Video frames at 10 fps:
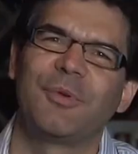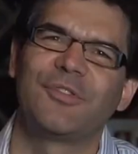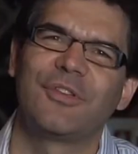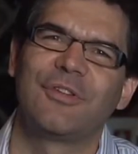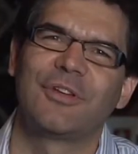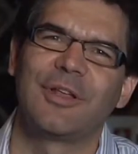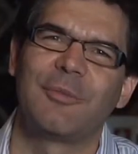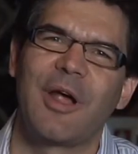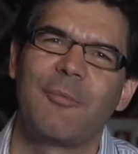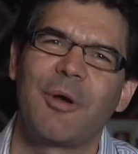specifically,
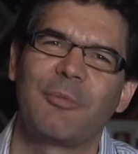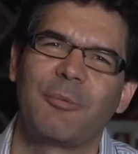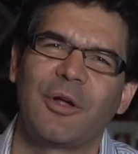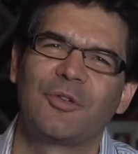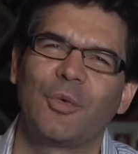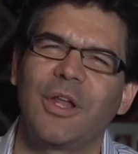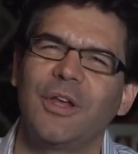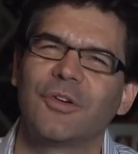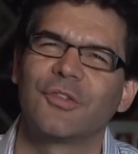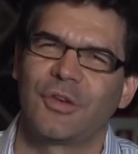but I remember about 20
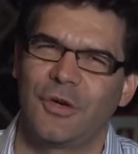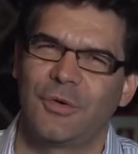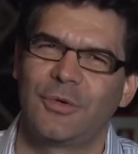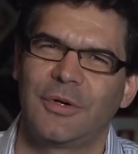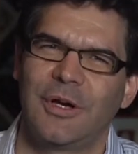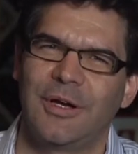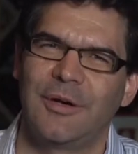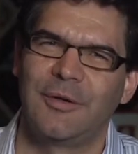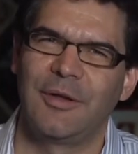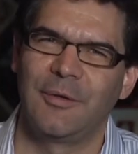years ago,
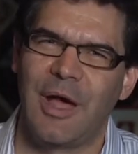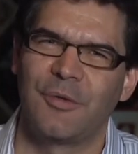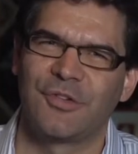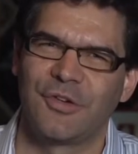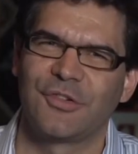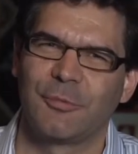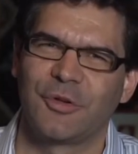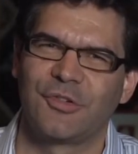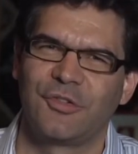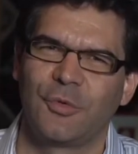I was in a
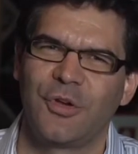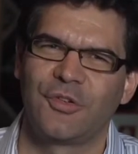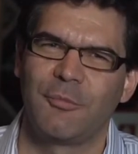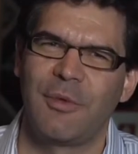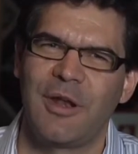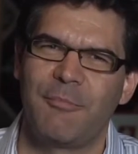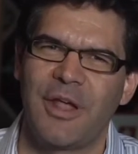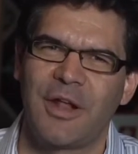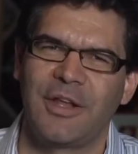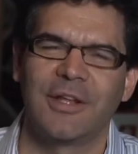similar situation and made a
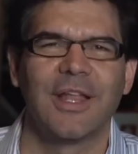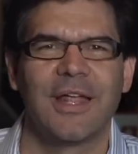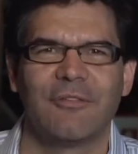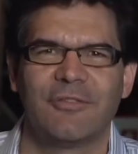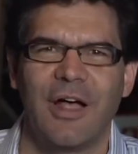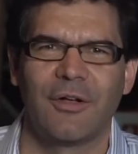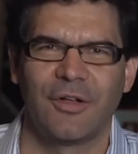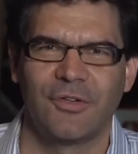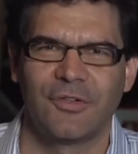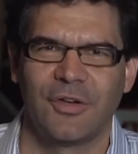bet on the Atlanta
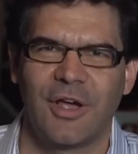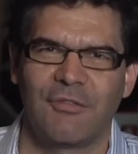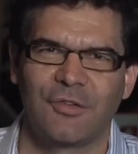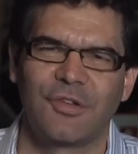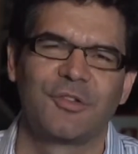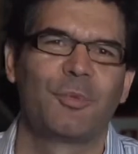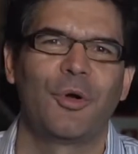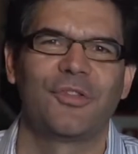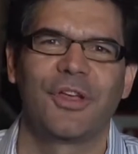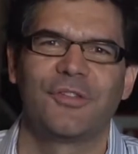Falcons to cover 6
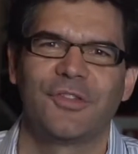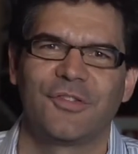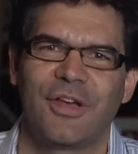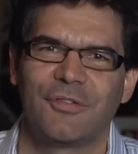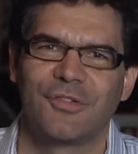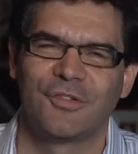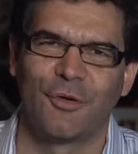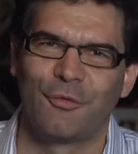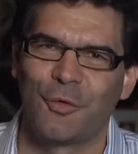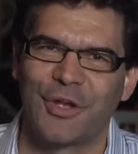points against the San
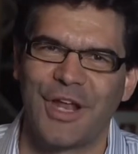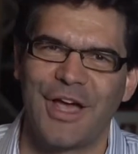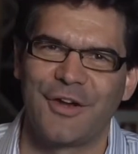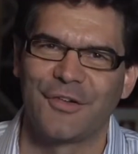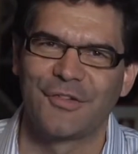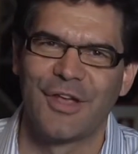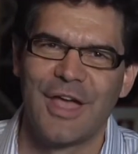Francisco 49ers.